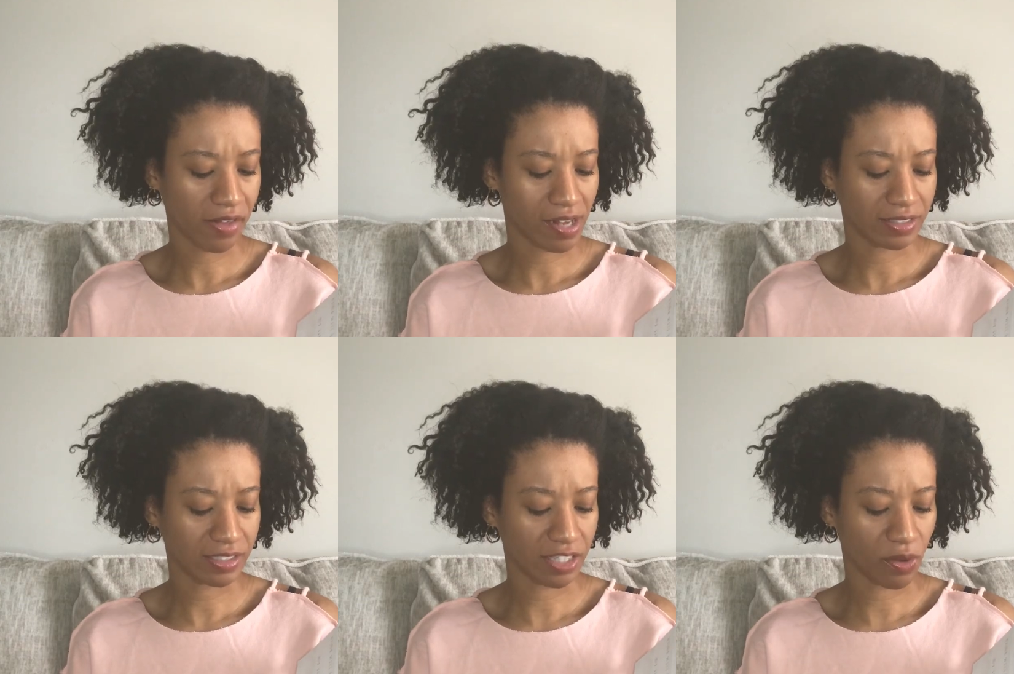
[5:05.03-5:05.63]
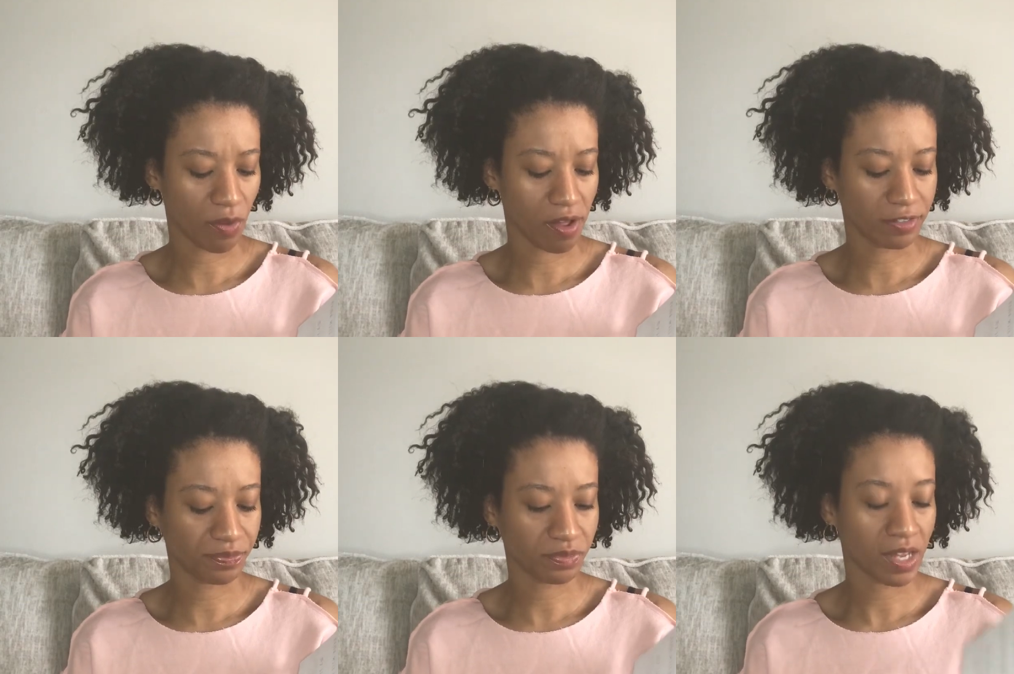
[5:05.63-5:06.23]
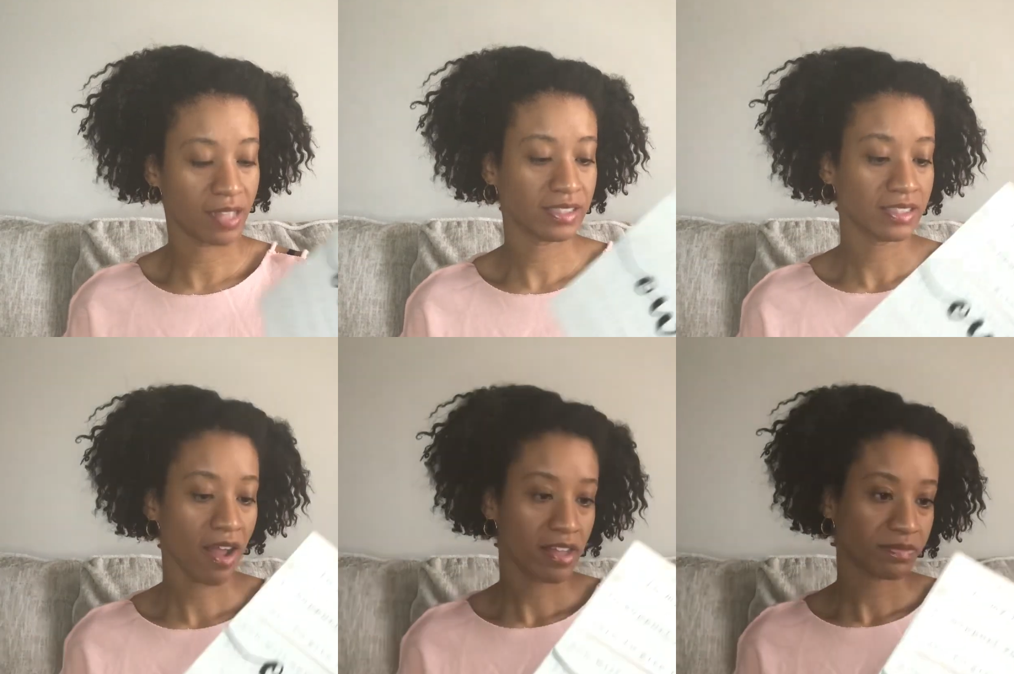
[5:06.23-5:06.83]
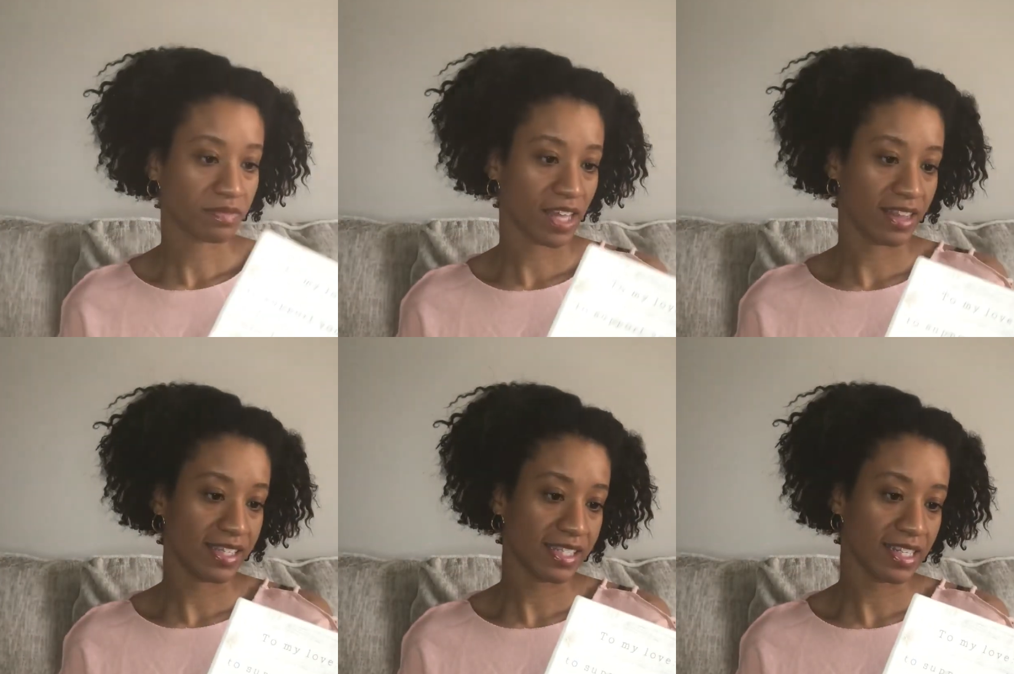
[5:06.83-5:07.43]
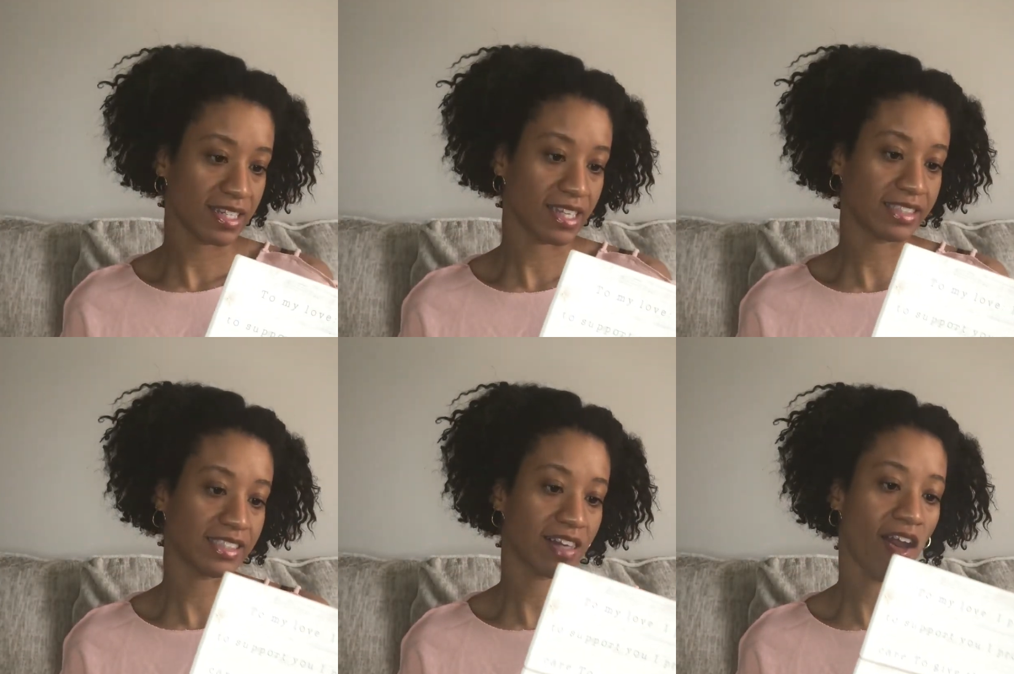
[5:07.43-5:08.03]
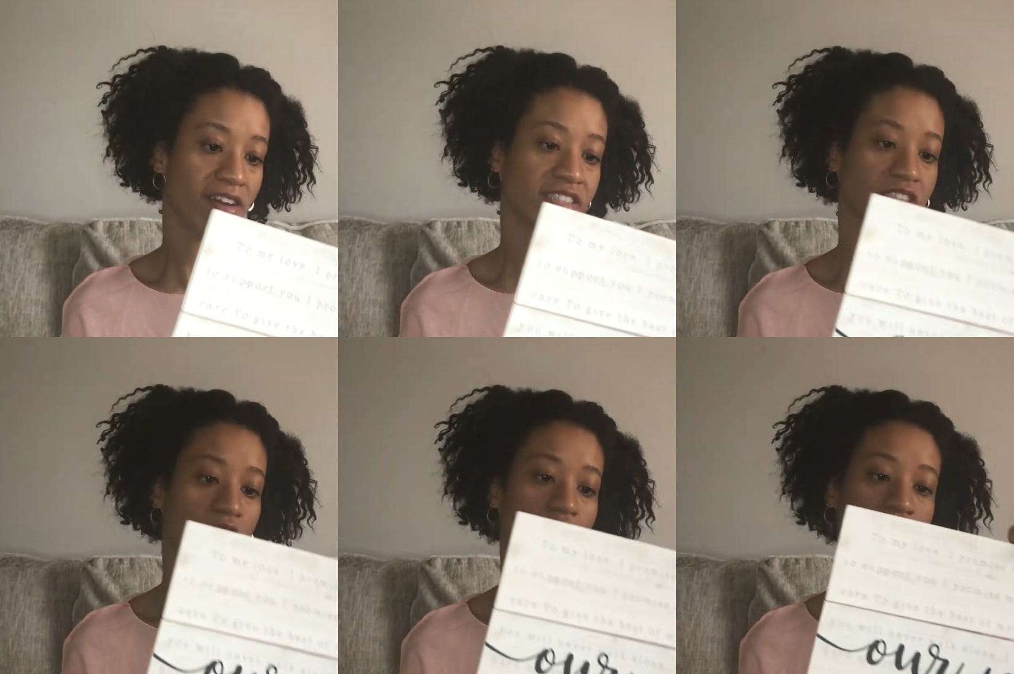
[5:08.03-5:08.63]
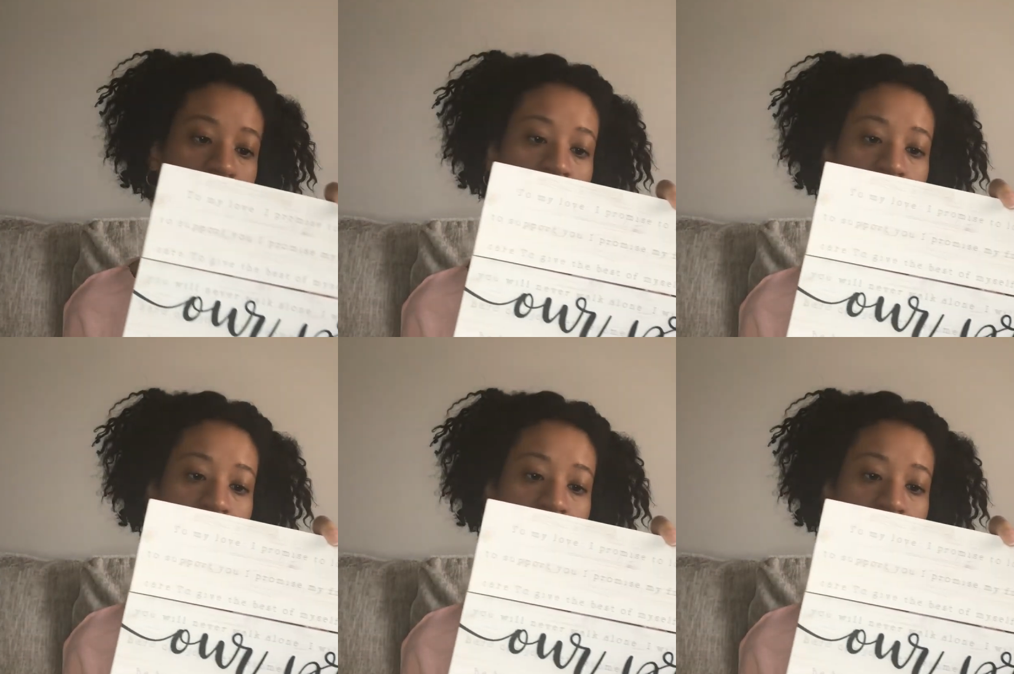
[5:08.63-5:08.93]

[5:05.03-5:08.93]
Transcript: the Goodwill. And this is an Altar'd